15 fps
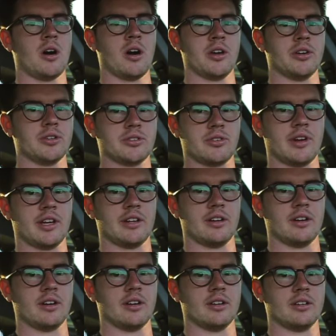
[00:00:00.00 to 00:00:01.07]

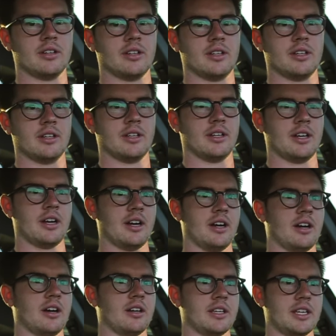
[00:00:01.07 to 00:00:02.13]
AutoTrader,
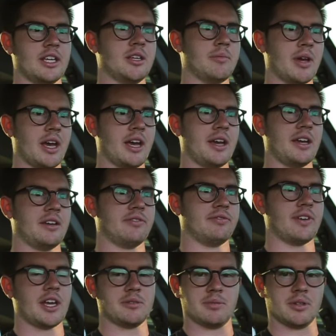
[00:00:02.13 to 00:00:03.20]
eBay,
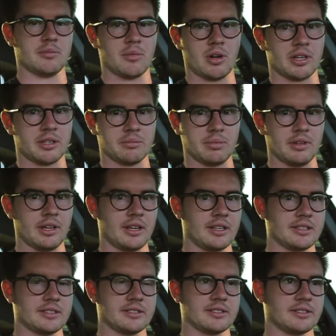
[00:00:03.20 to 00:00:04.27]
Facebook
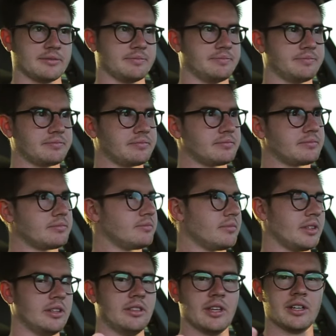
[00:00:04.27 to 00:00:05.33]
Marketplace.
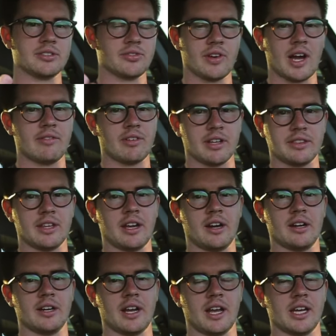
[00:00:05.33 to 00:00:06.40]
There's 5 right
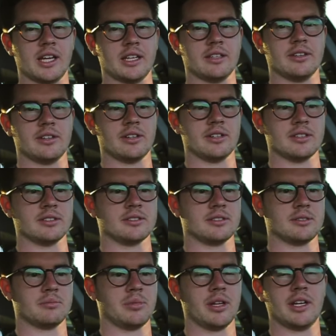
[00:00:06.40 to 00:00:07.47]
there, and
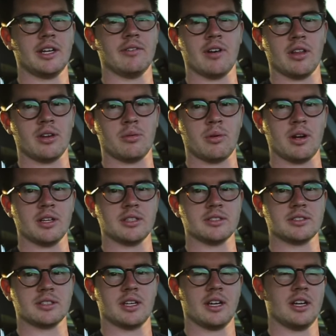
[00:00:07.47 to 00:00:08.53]
there's plenty of other ones.